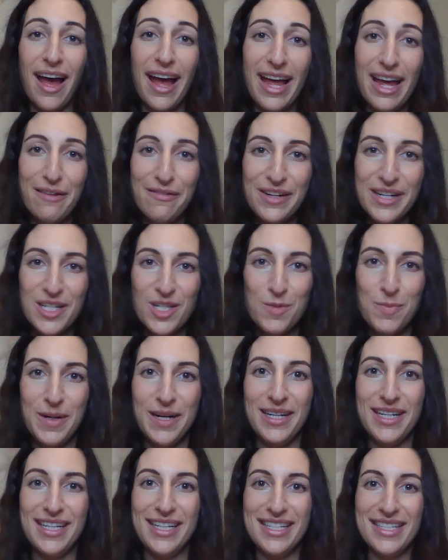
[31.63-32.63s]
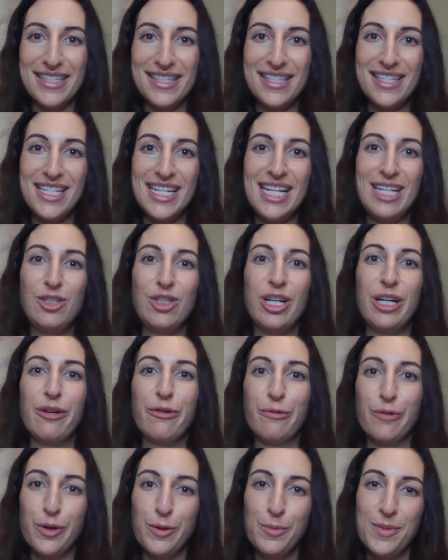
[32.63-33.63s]
I have experience teaching
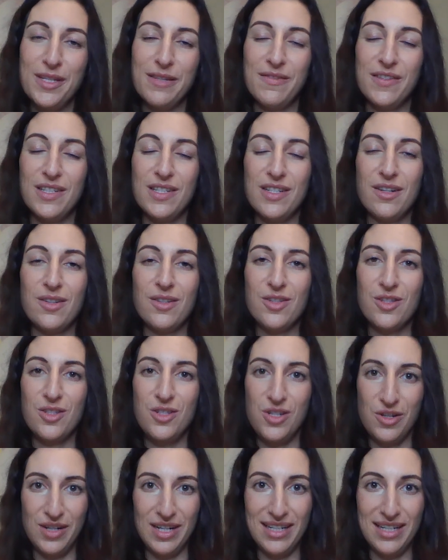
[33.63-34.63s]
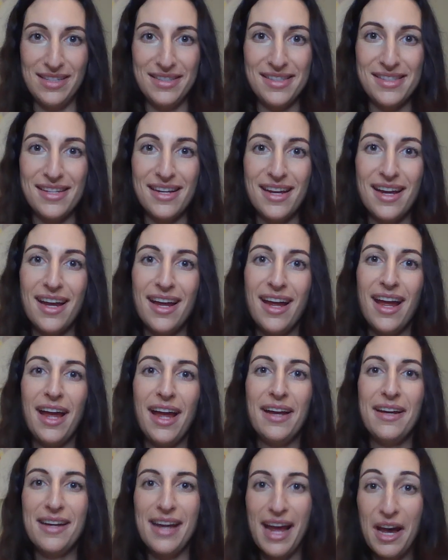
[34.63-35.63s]
groups of adult students,
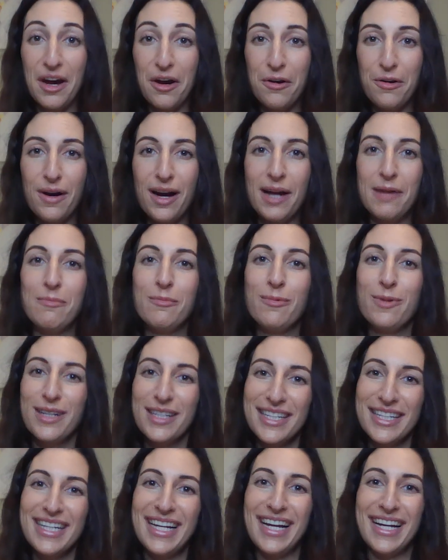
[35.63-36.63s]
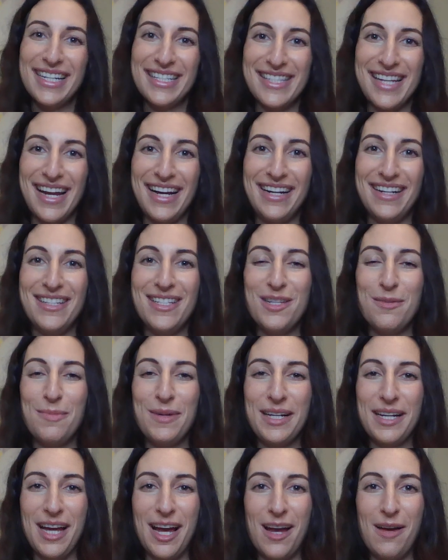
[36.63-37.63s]
and now I'm really excited to
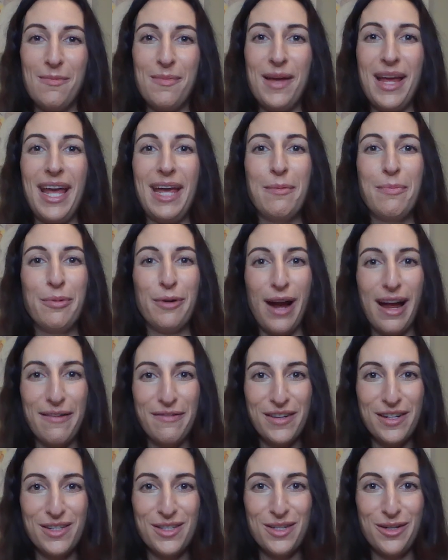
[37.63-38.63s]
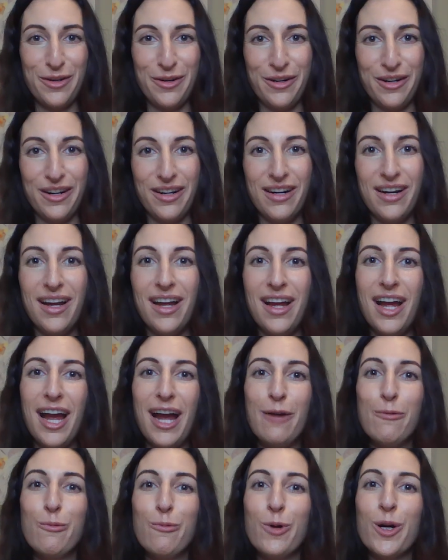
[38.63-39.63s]
become a private tutor
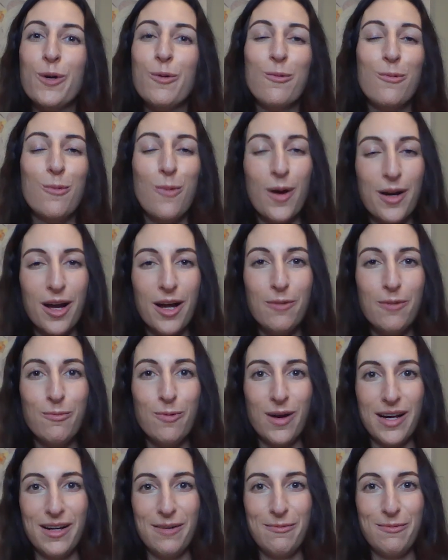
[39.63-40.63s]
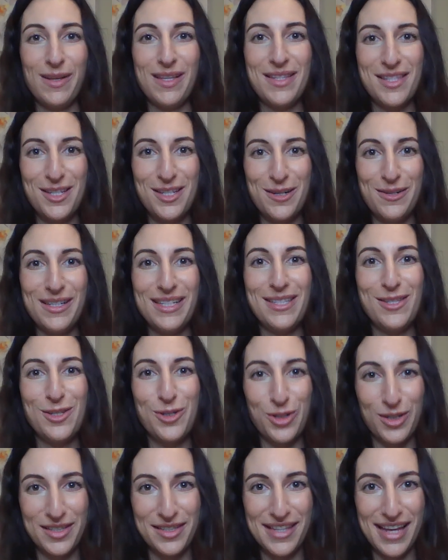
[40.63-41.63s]
and work one on one with students
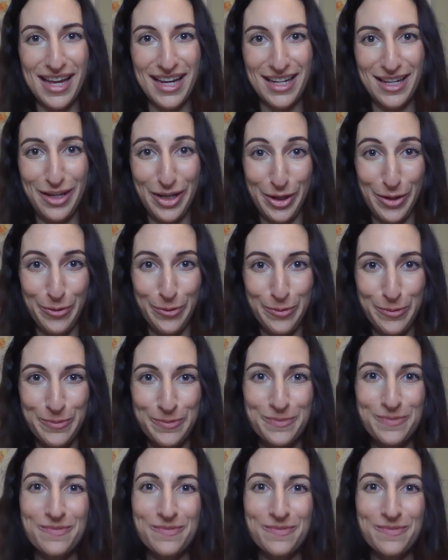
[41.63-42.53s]
just like you.